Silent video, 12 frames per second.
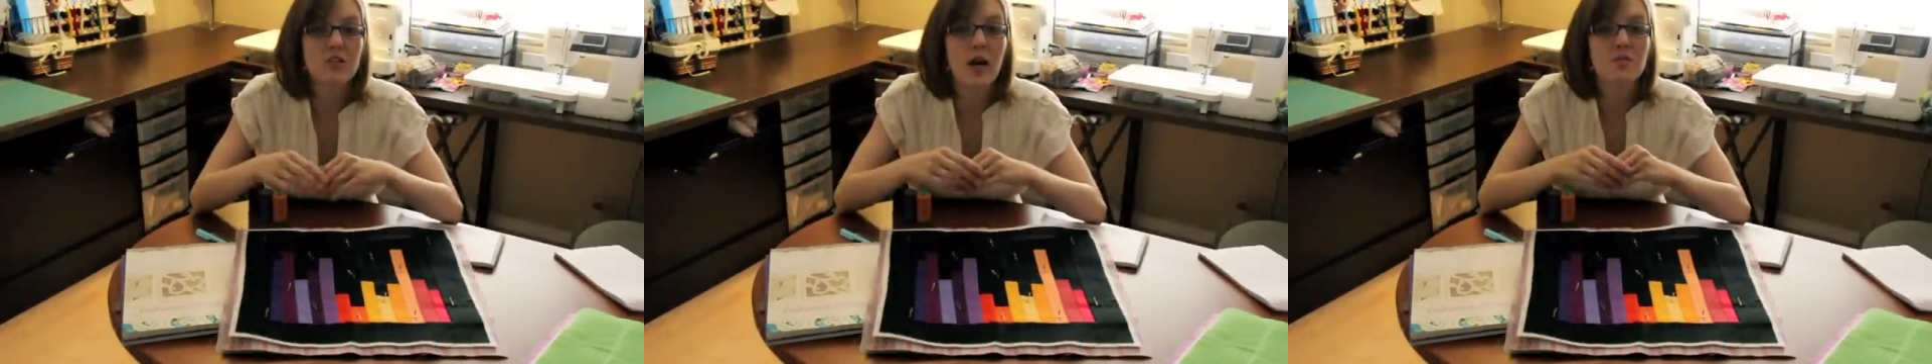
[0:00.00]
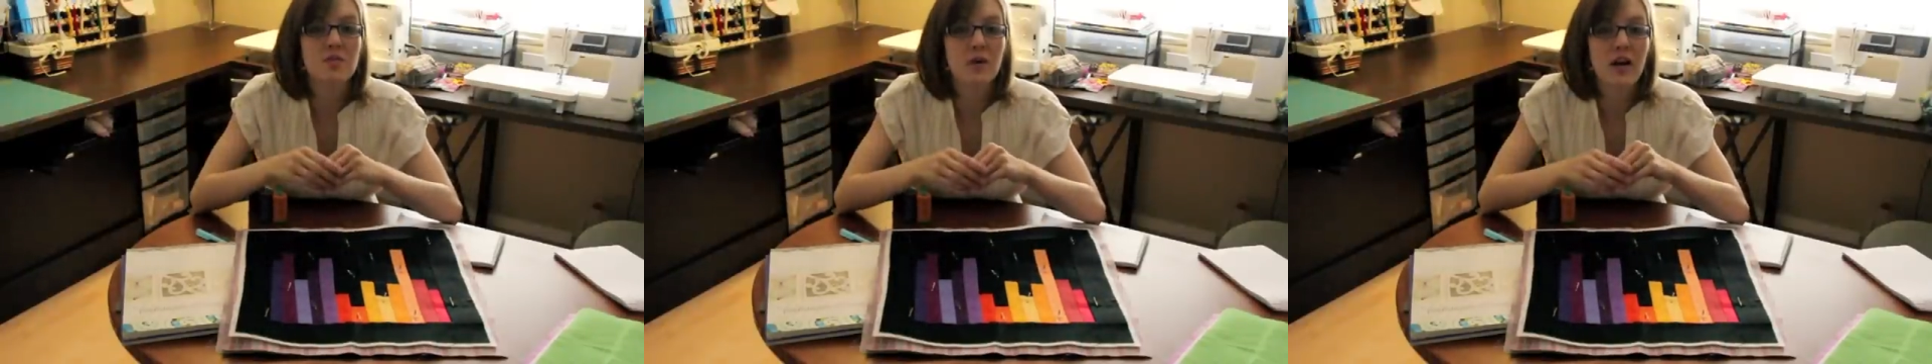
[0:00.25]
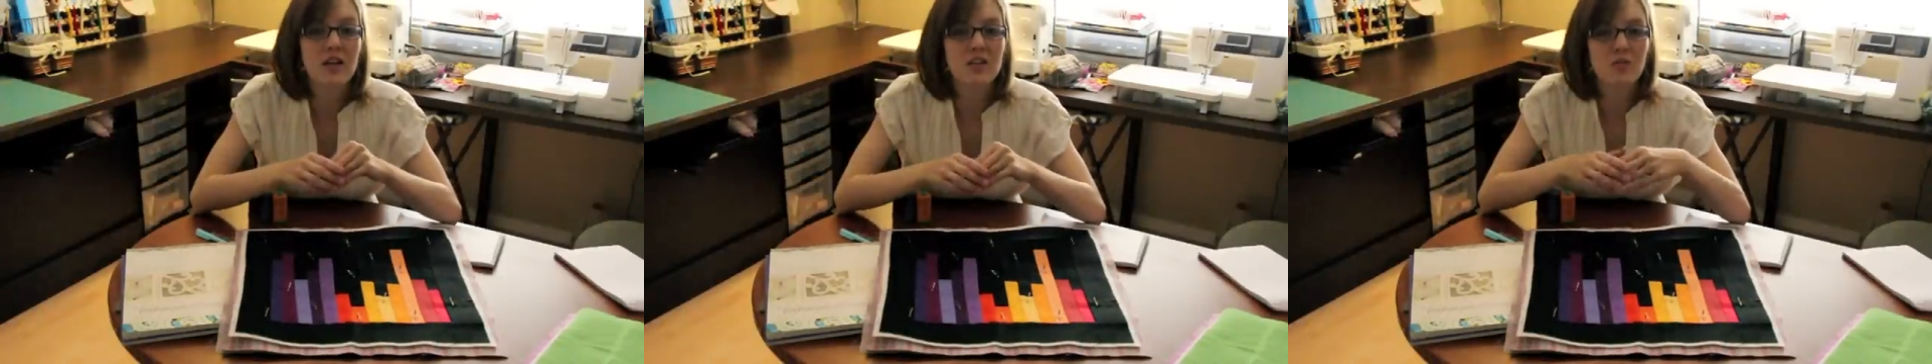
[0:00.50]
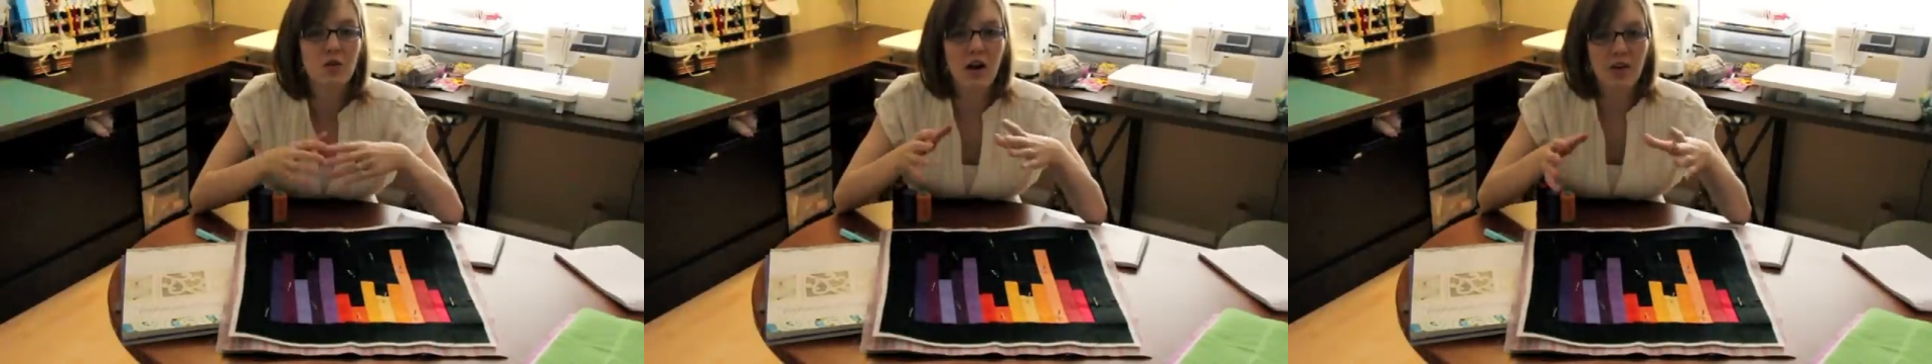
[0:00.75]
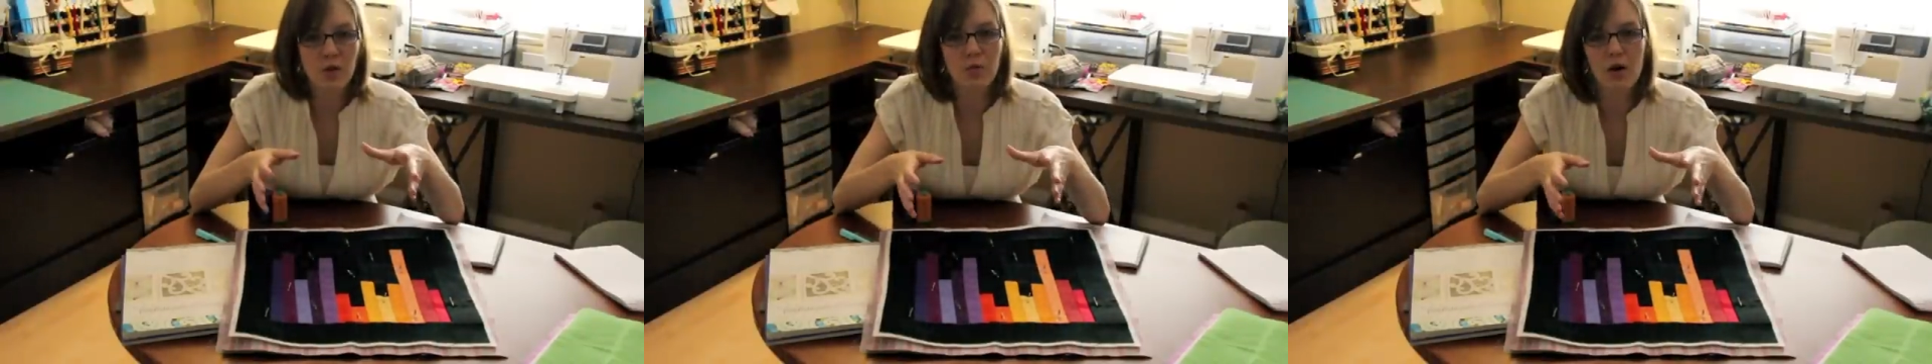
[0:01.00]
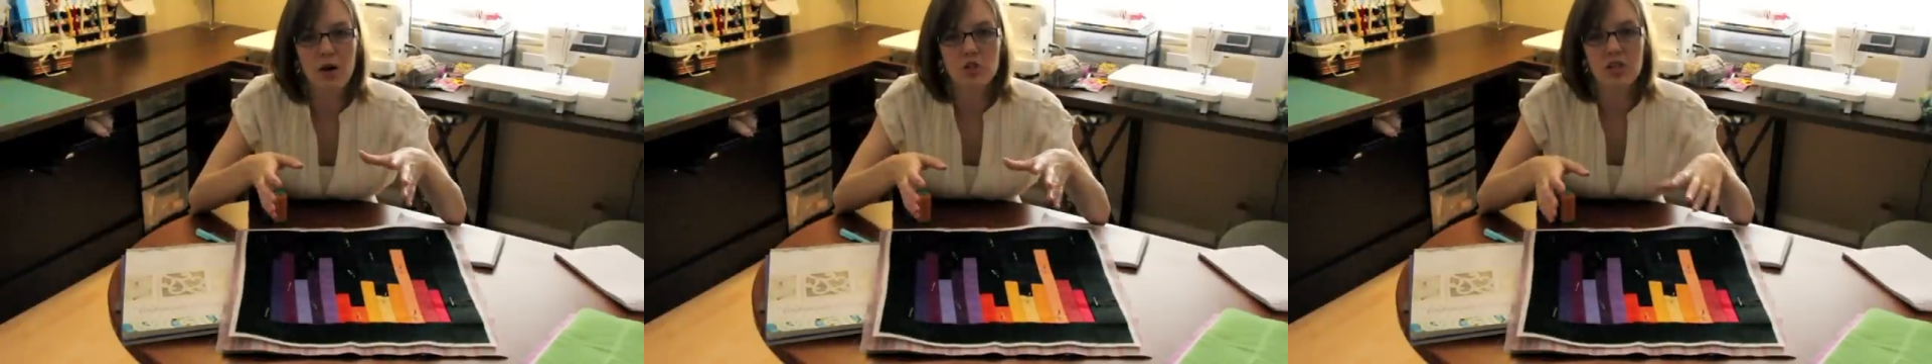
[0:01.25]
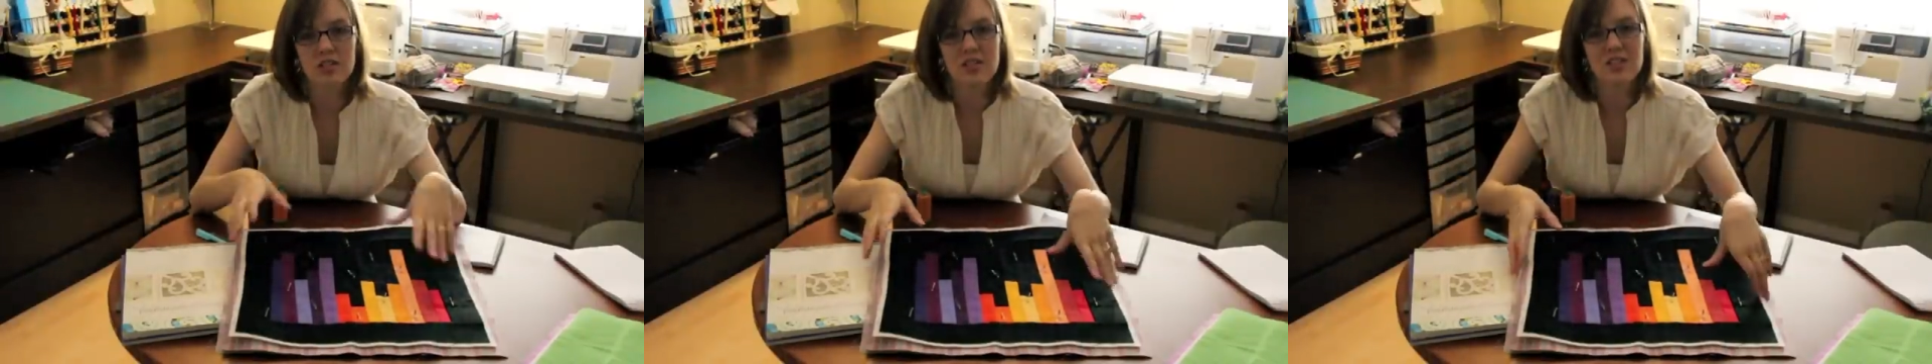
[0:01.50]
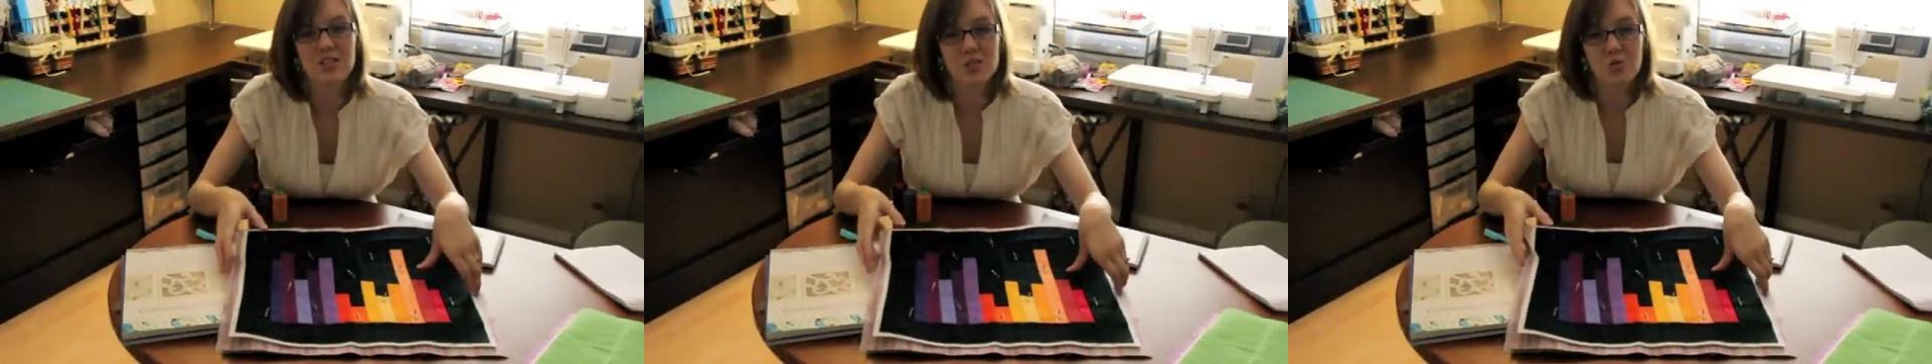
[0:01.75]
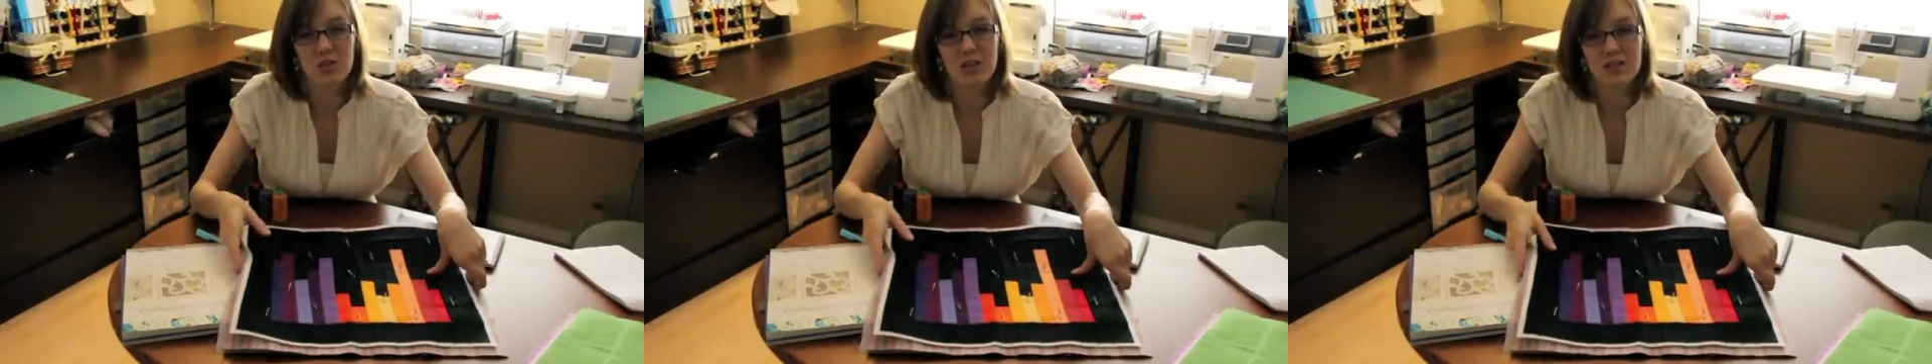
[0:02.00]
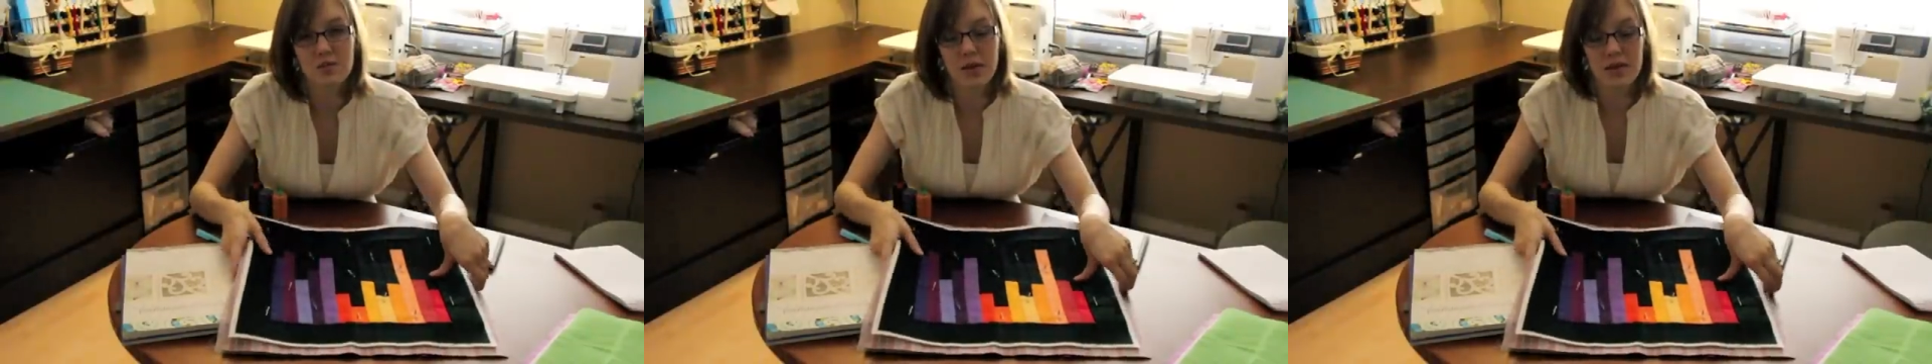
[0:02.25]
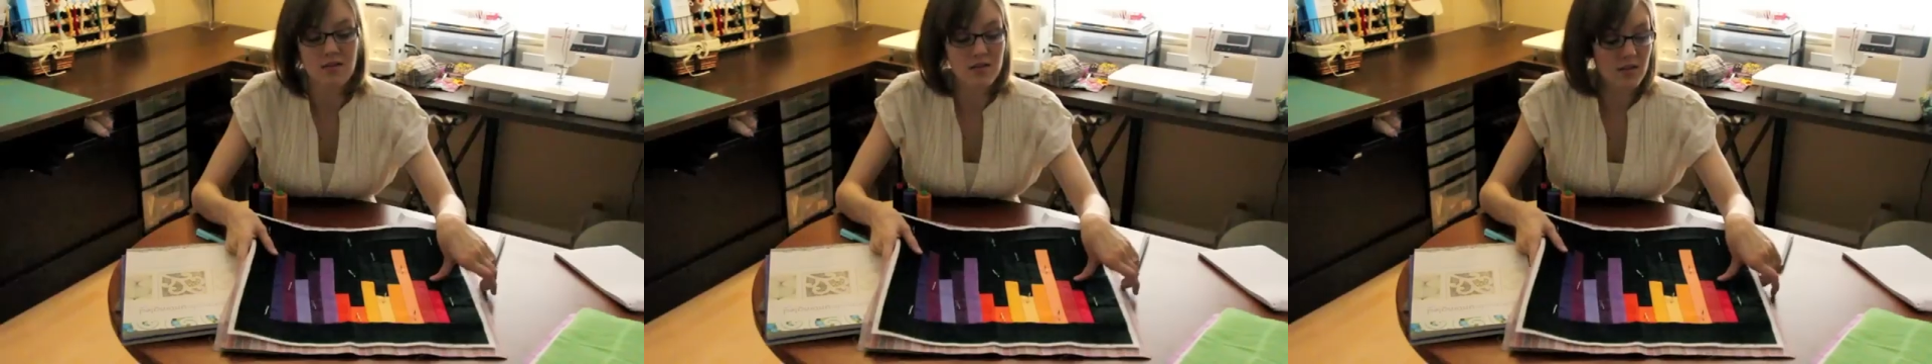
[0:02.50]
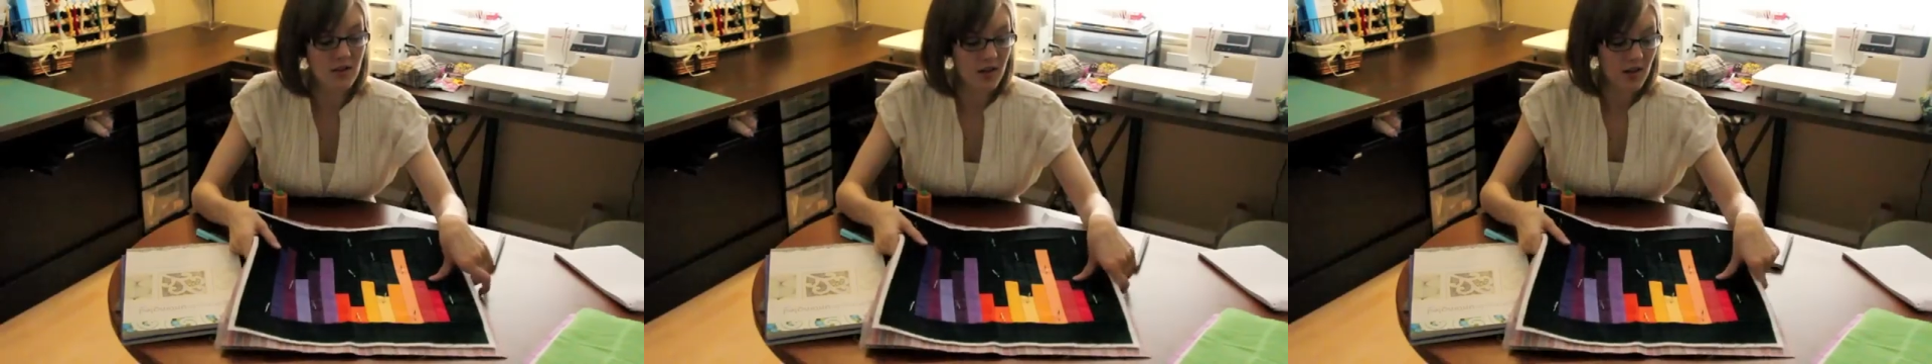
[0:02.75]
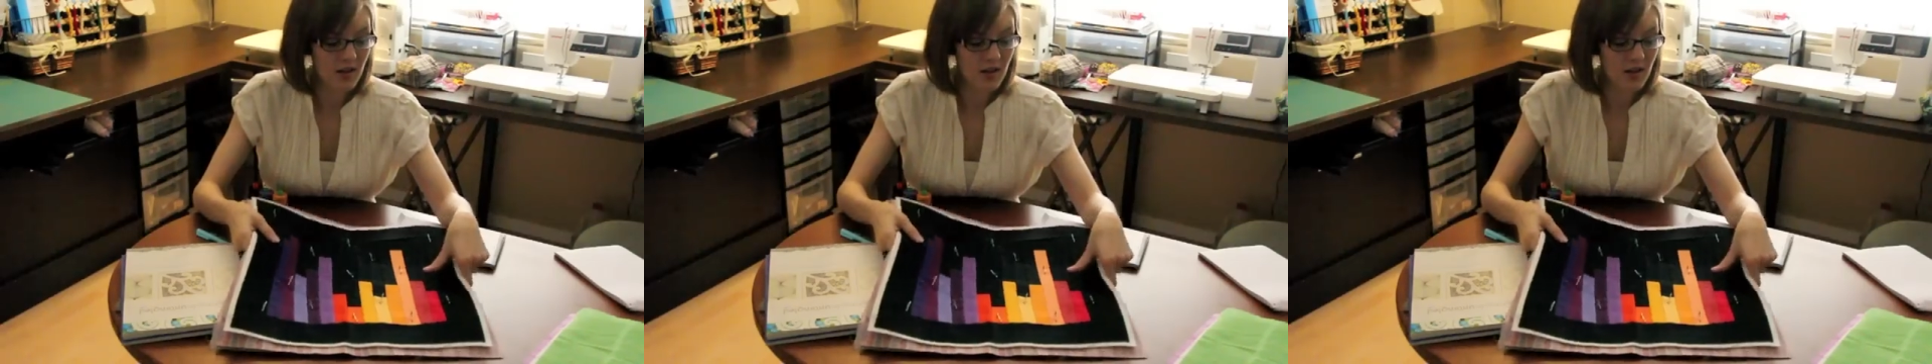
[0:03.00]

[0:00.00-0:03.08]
types of battings for other projects. It just really depends.